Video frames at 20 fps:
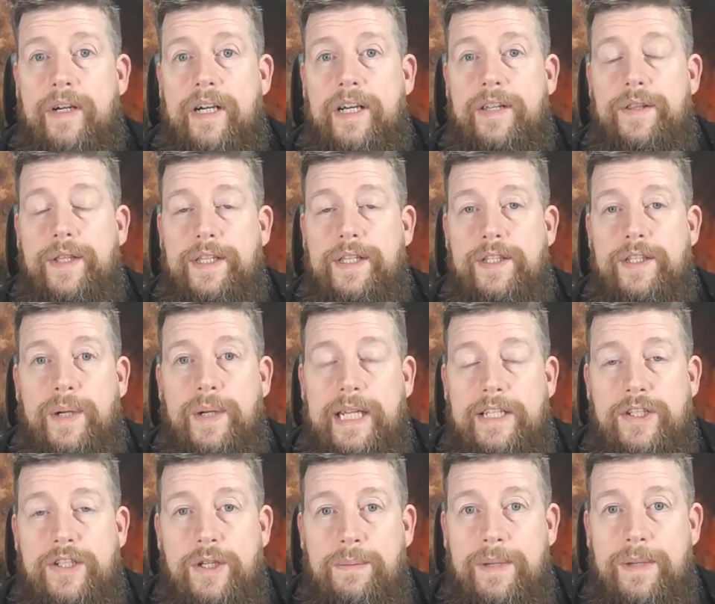I think the
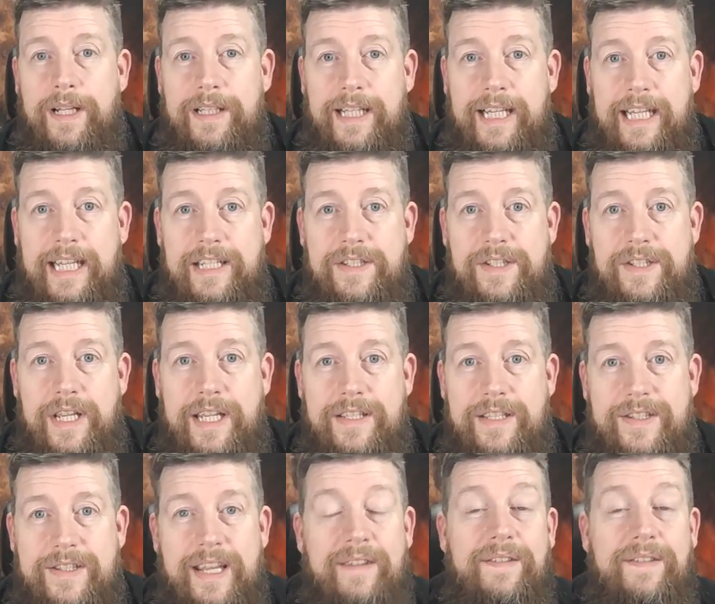22 mil
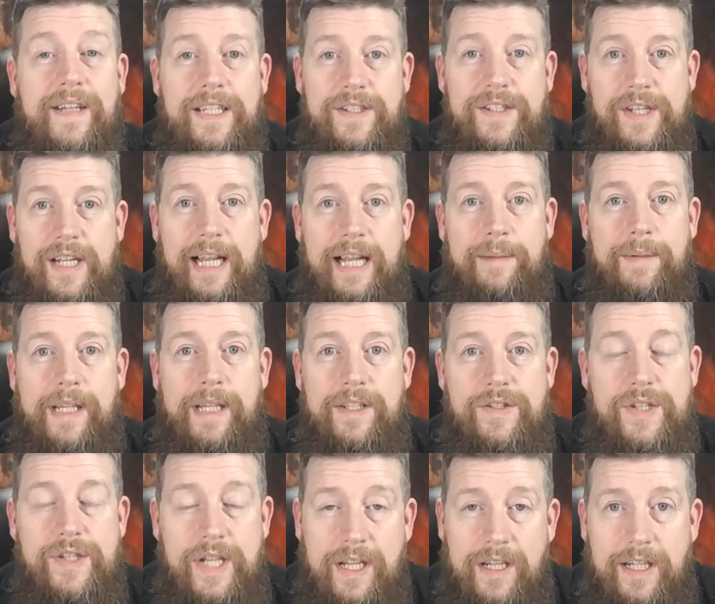is definitely still happening. It's
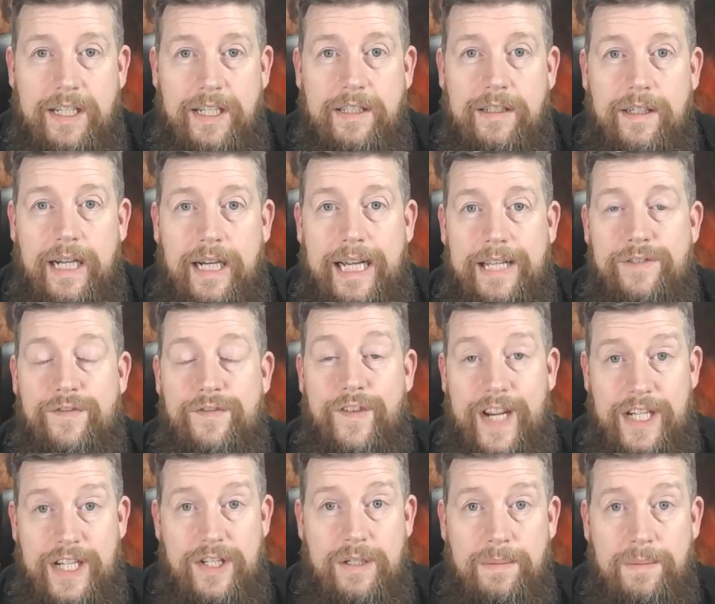certainly not as
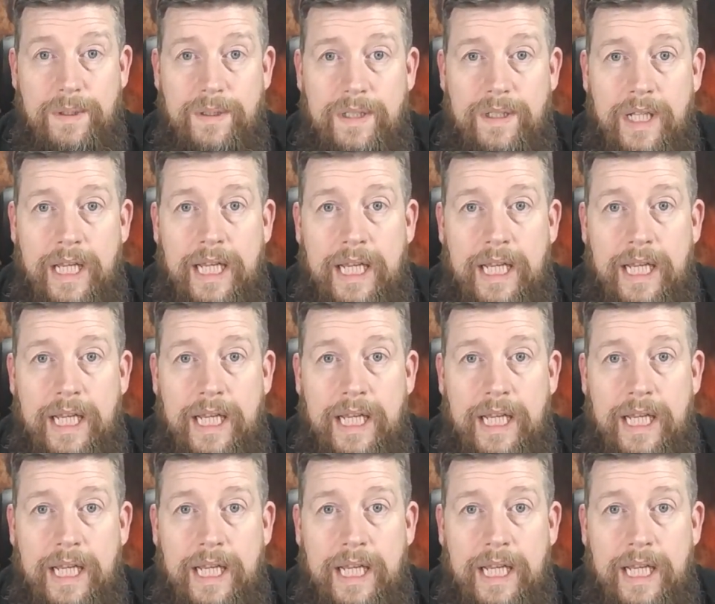fashionable,